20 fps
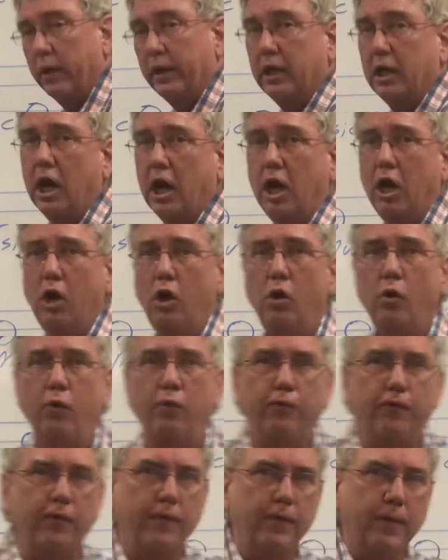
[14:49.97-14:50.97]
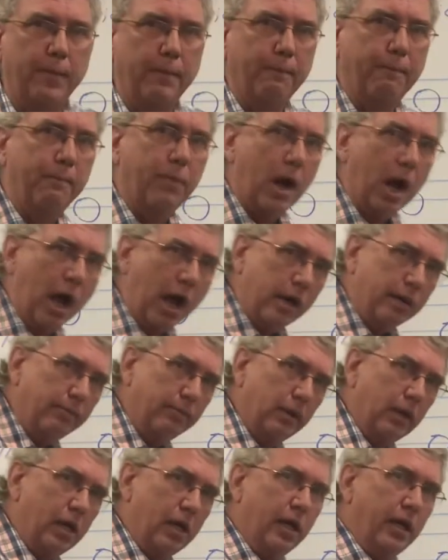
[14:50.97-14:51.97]
go from the bottom
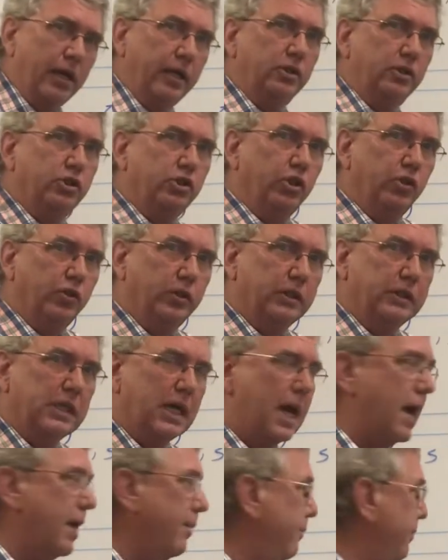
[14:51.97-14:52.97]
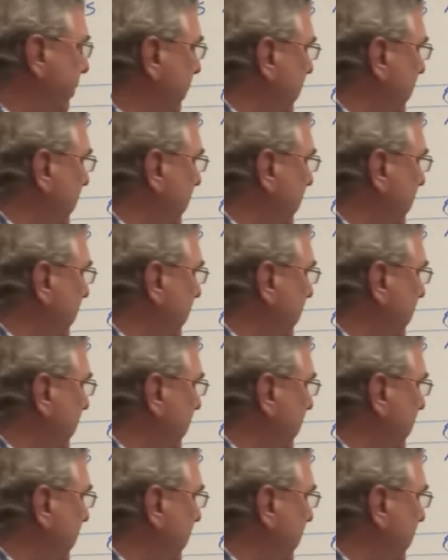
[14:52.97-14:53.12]
line to the top of the